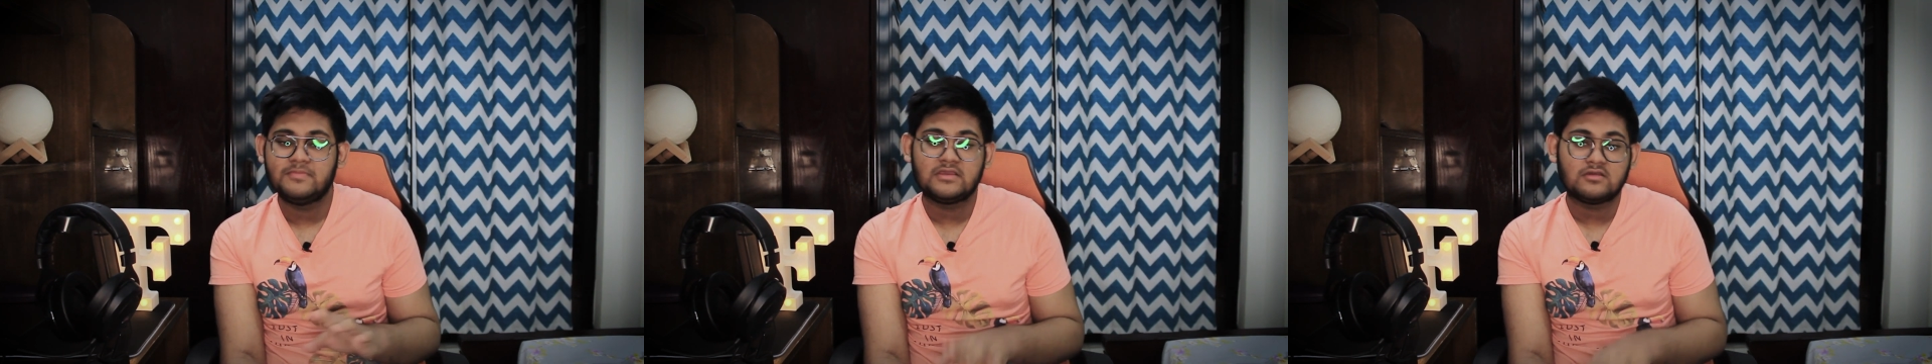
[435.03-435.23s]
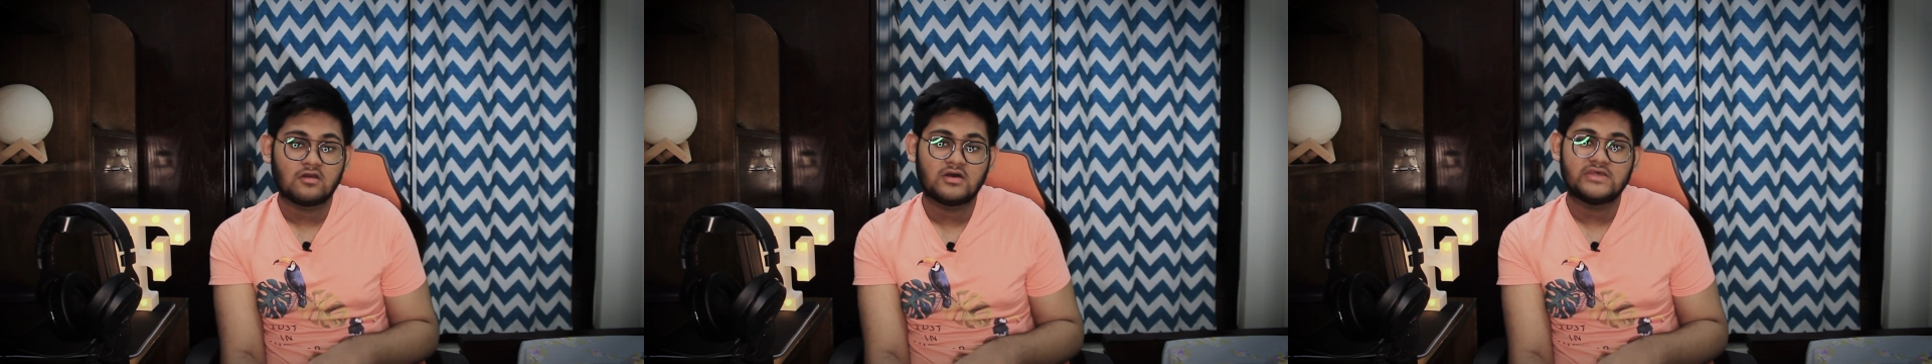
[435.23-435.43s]

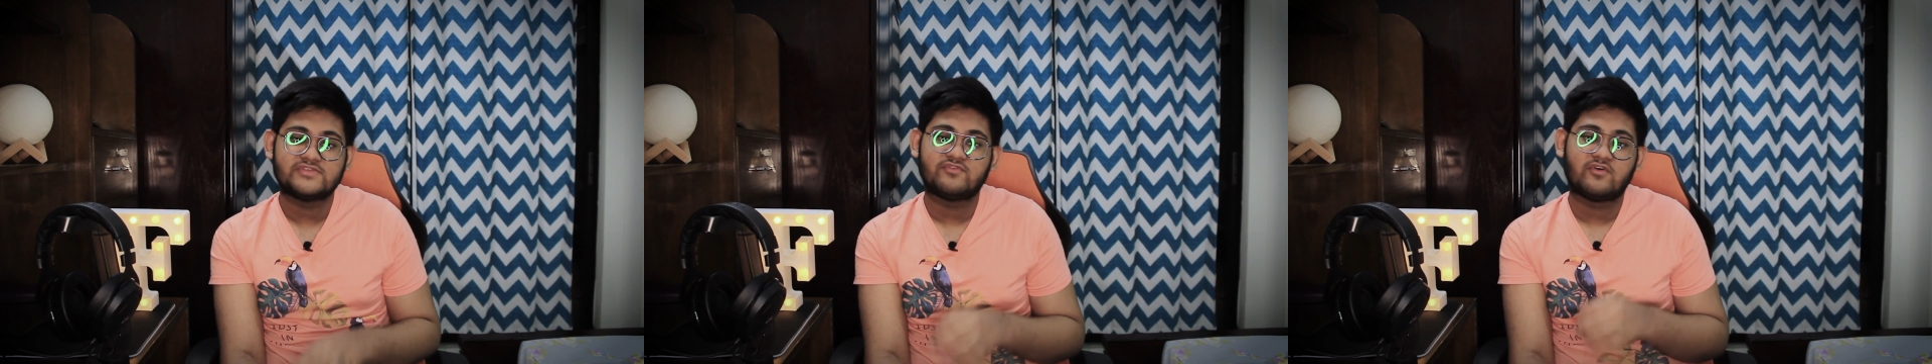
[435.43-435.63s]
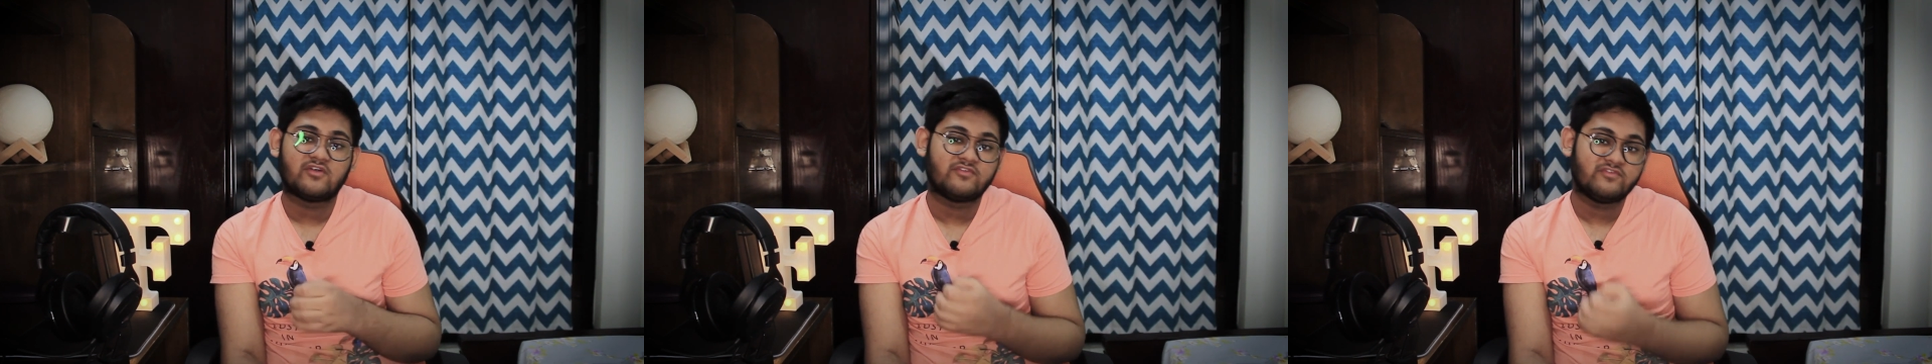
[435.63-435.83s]

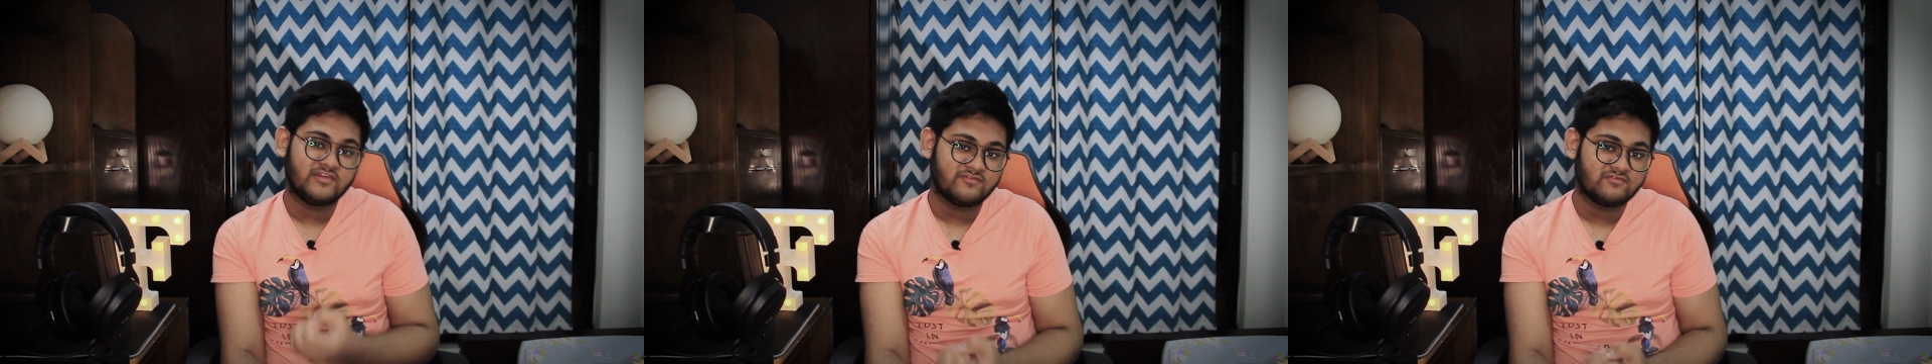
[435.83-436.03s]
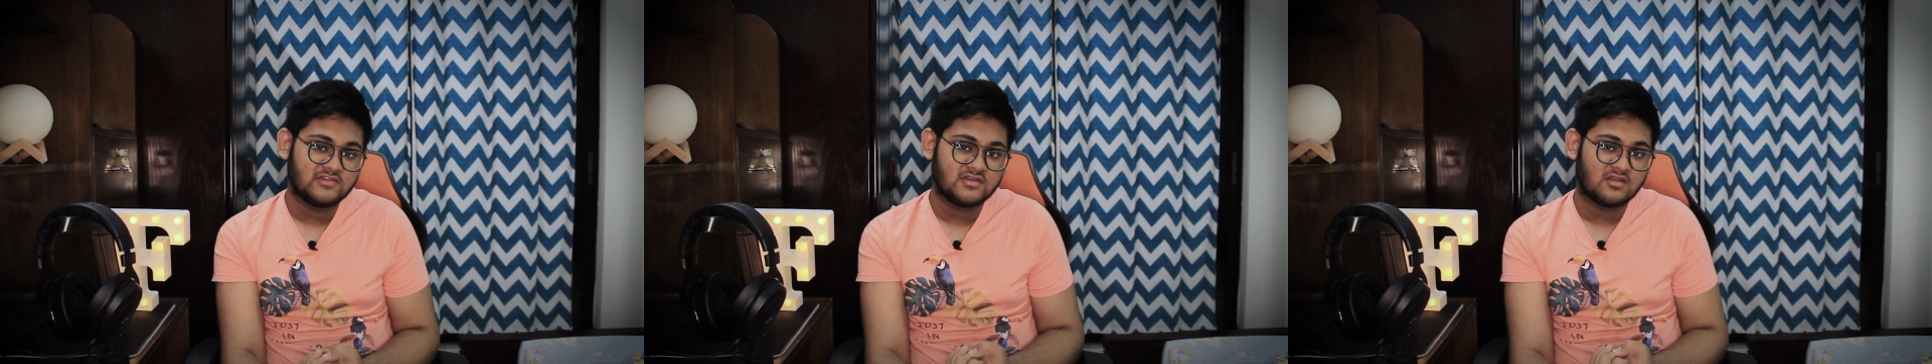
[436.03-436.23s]
because for
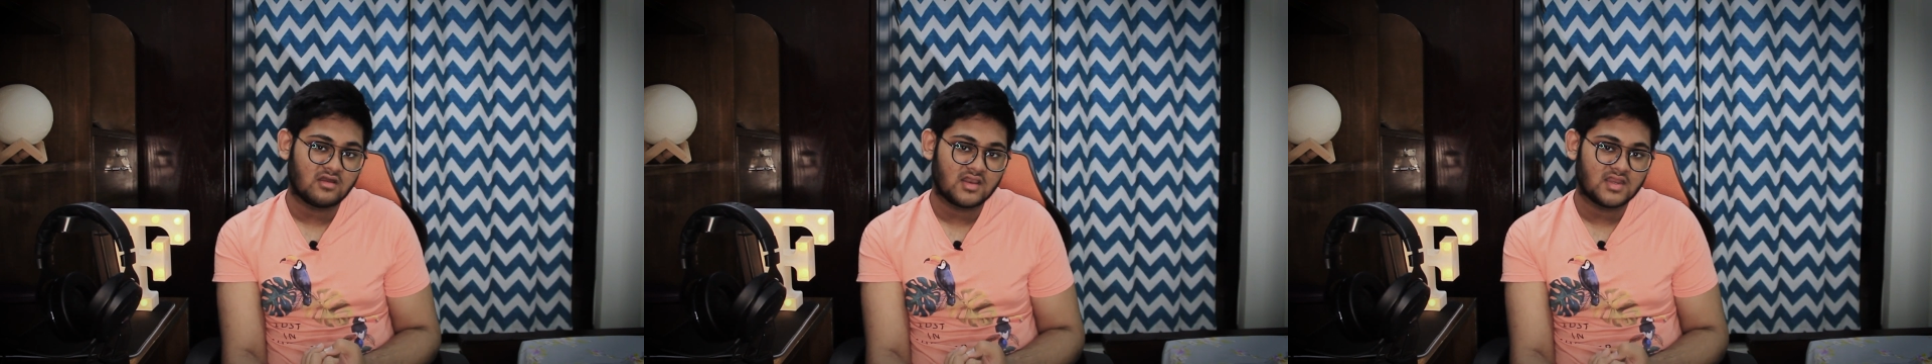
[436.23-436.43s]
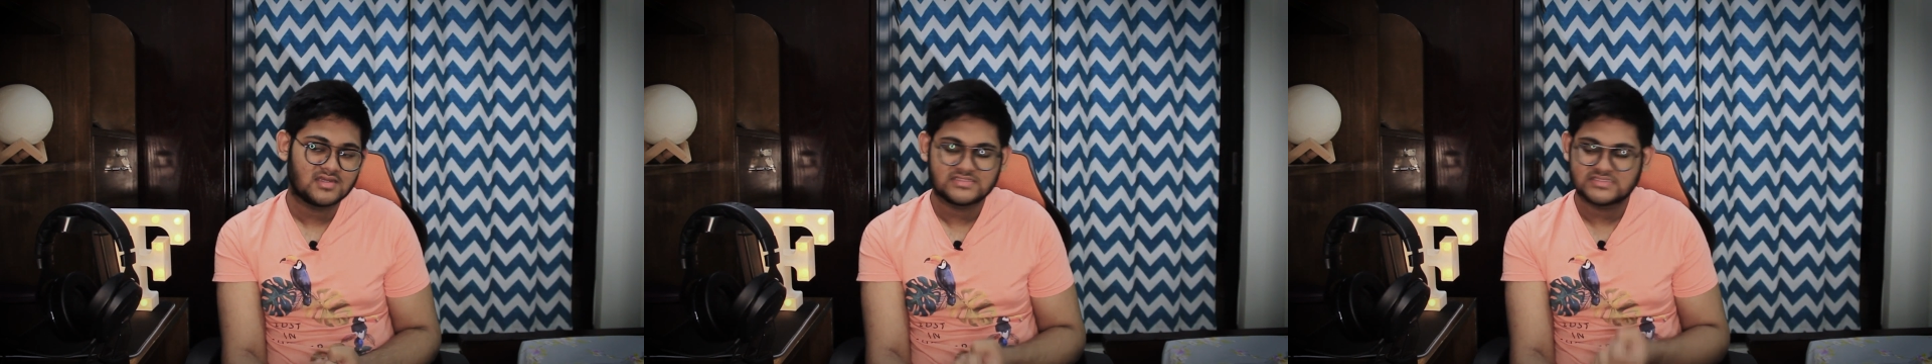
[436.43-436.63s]

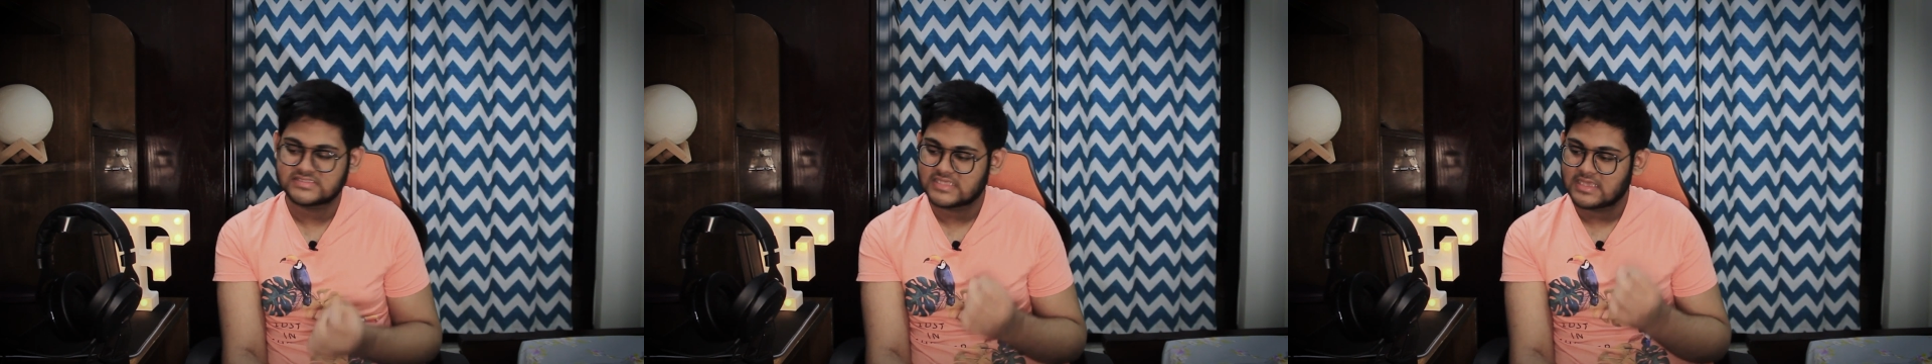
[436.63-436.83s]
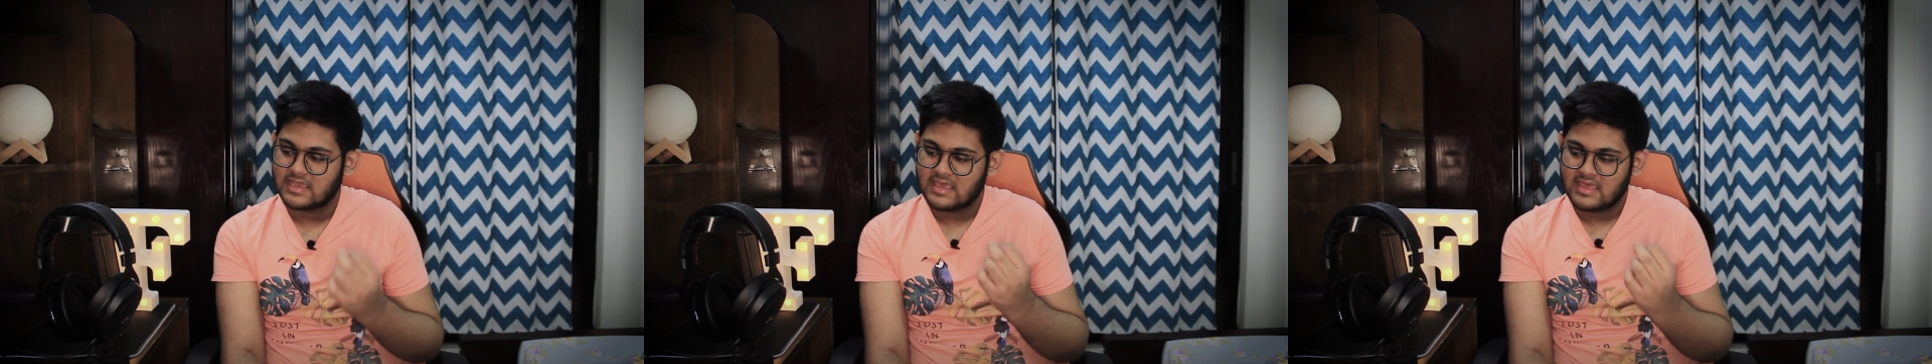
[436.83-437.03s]

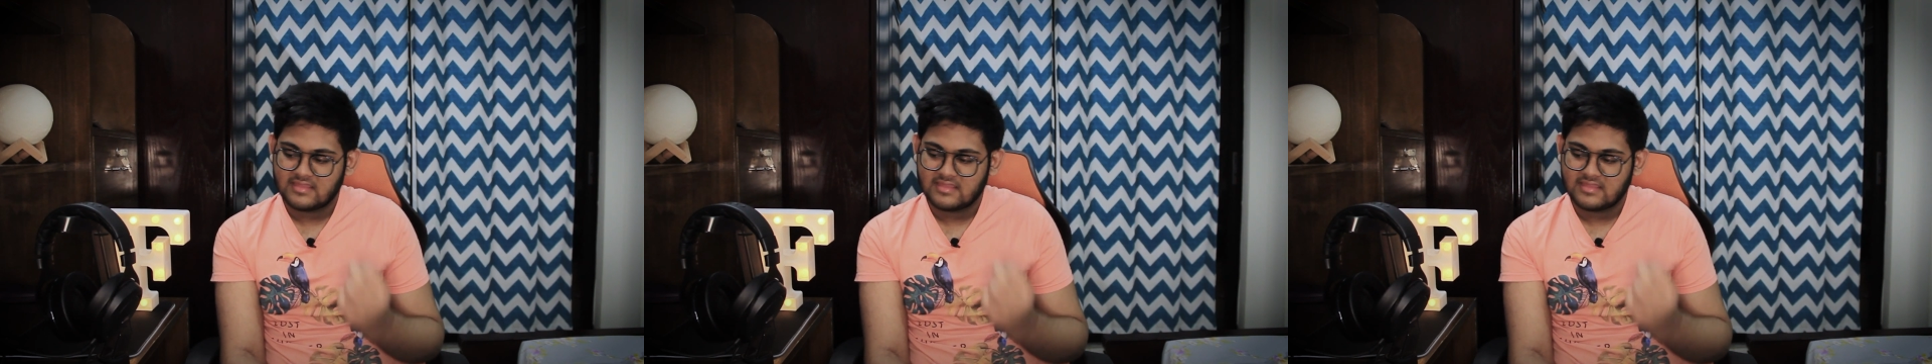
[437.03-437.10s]
$50